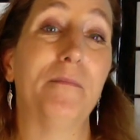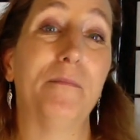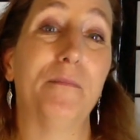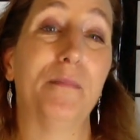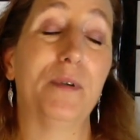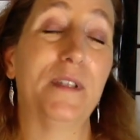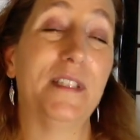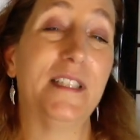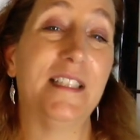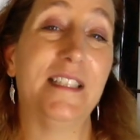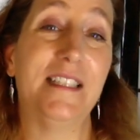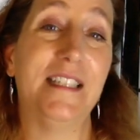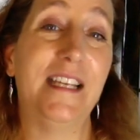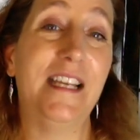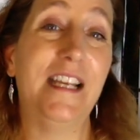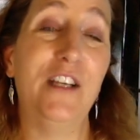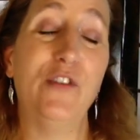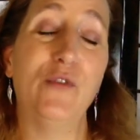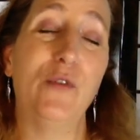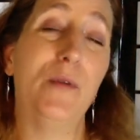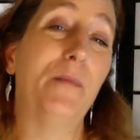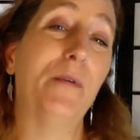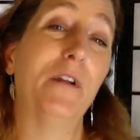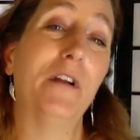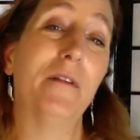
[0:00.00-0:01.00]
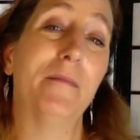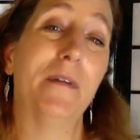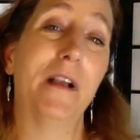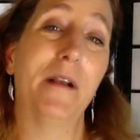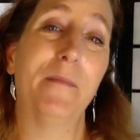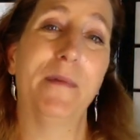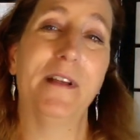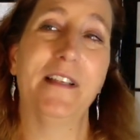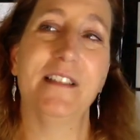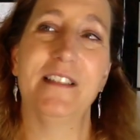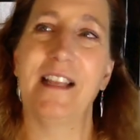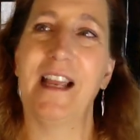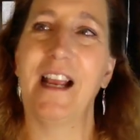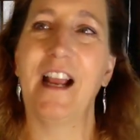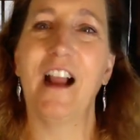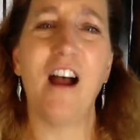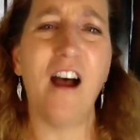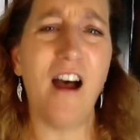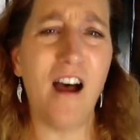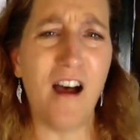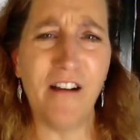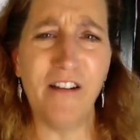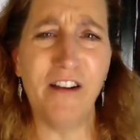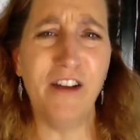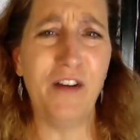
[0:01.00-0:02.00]
prestige. We put them on a pedestal, like,
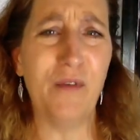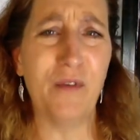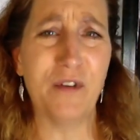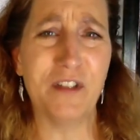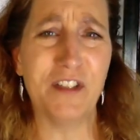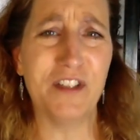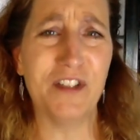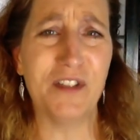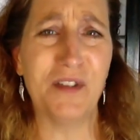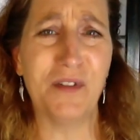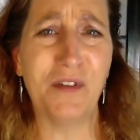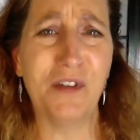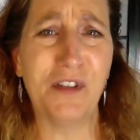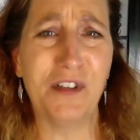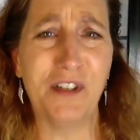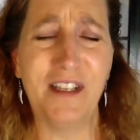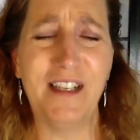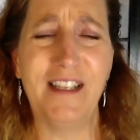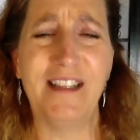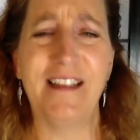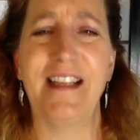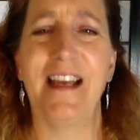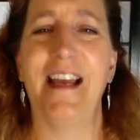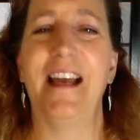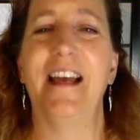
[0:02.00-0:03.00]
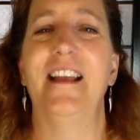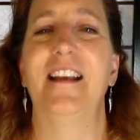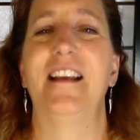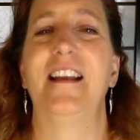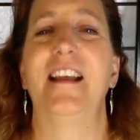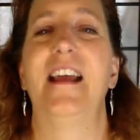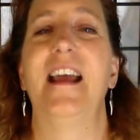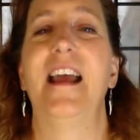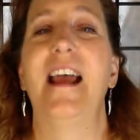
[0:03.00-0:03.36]
oh, you were so good at that.